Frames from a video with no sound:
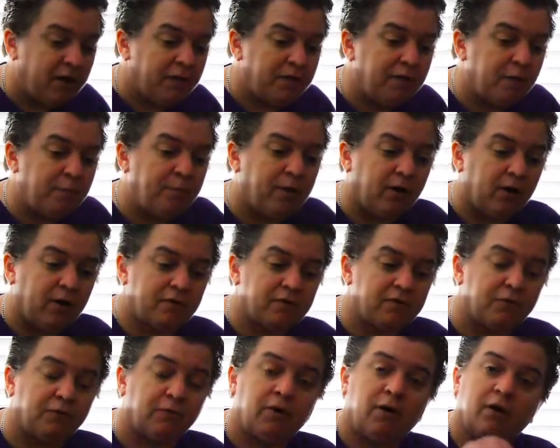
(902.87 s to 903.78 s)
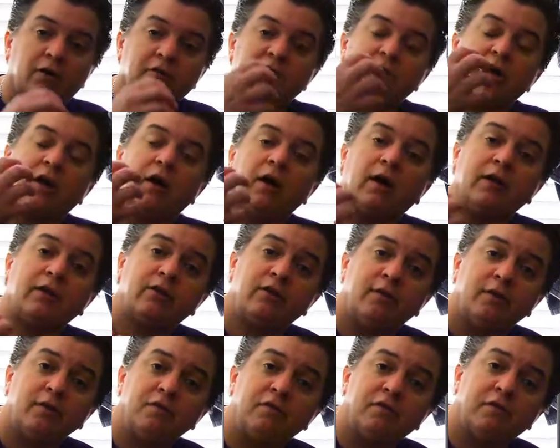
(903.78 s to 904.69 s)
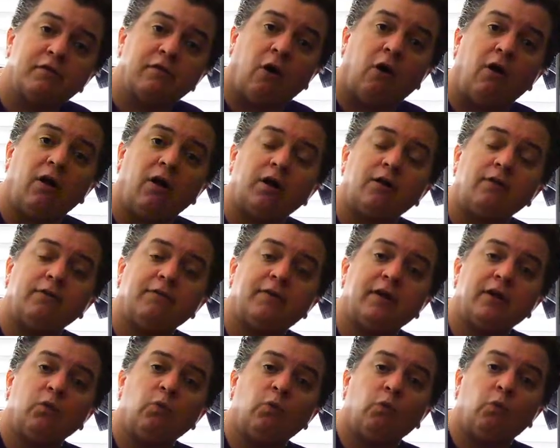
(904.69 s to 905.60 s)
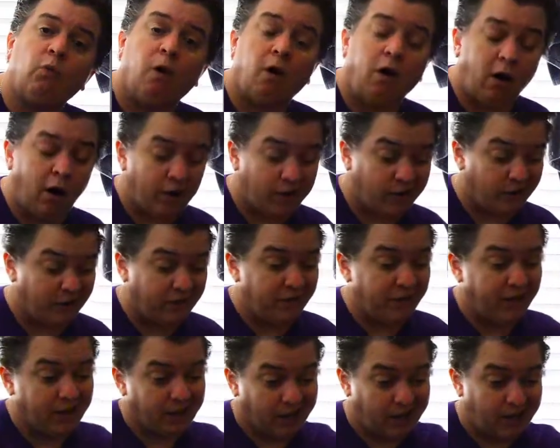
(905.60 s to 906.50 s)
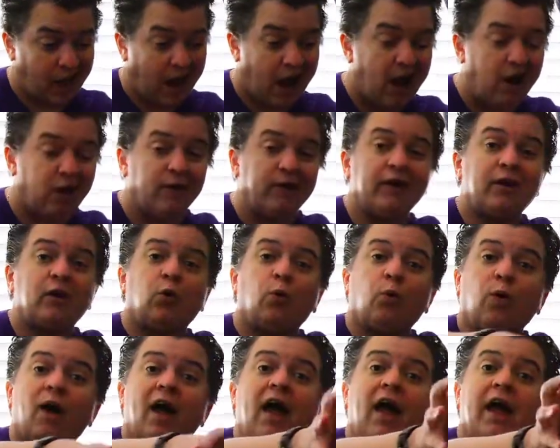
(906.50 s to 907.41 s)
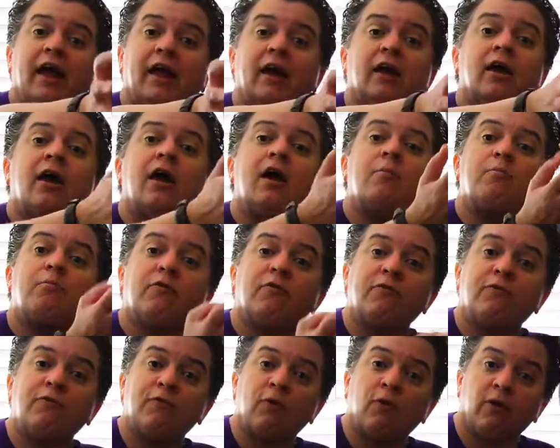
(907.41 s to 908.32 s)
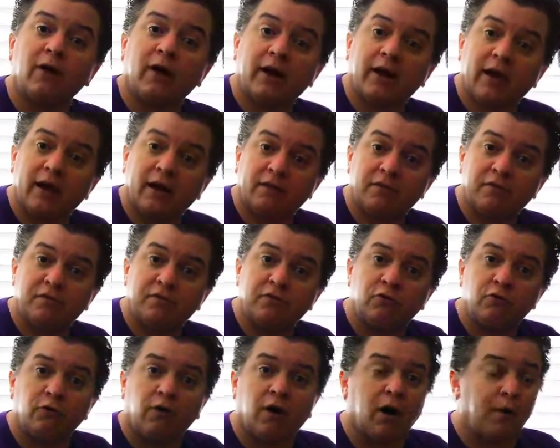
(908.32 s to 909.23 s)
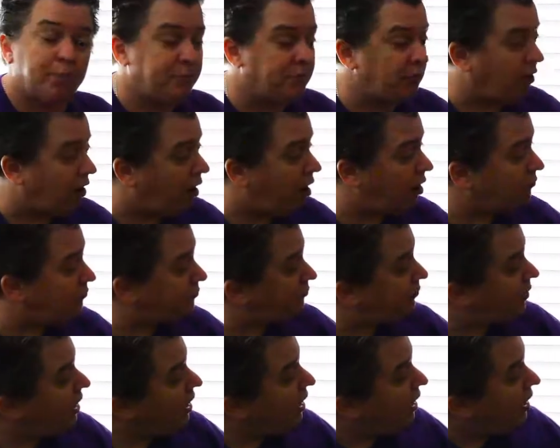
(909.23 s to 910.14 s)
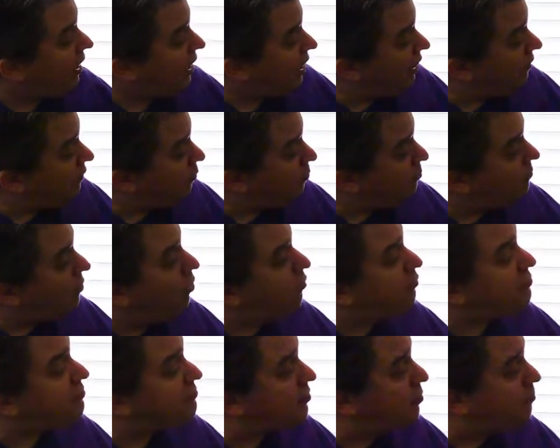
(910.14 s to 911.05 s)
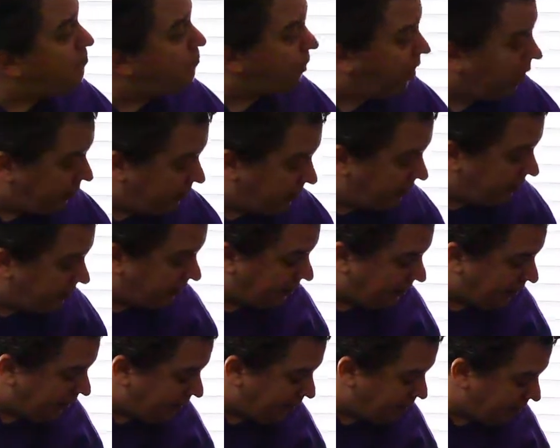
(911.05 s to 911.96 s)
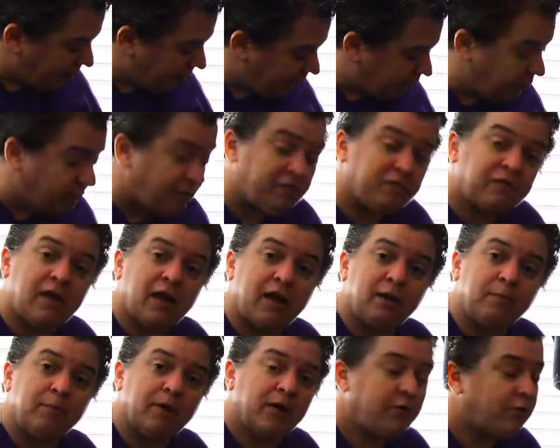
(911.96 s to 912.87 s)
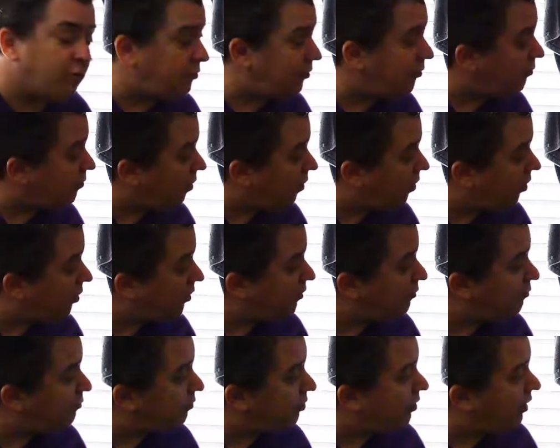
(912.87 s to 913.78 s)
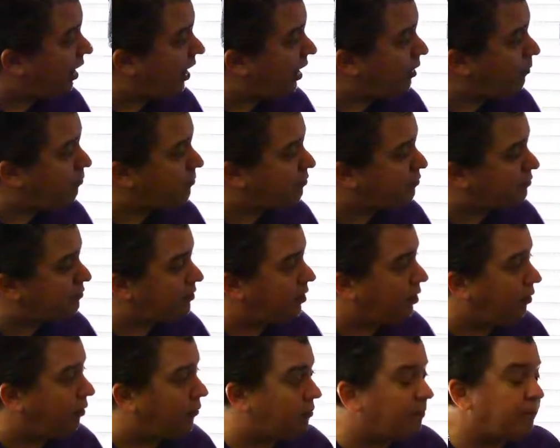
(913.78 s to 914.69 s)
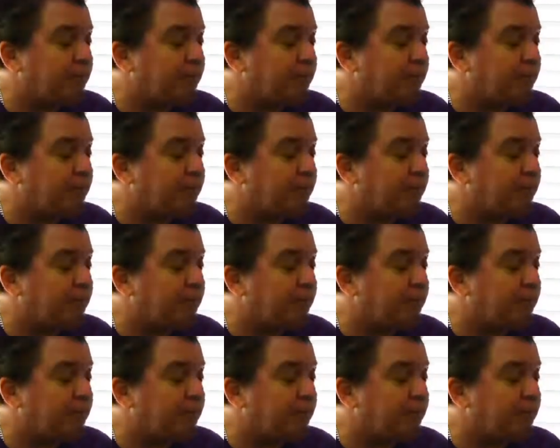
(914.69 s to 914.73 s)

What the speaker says: the parts of rocks that got dissolved in water and then carried away before it gets dropped off. And the most abundant chemical sedimentary rock is limestone.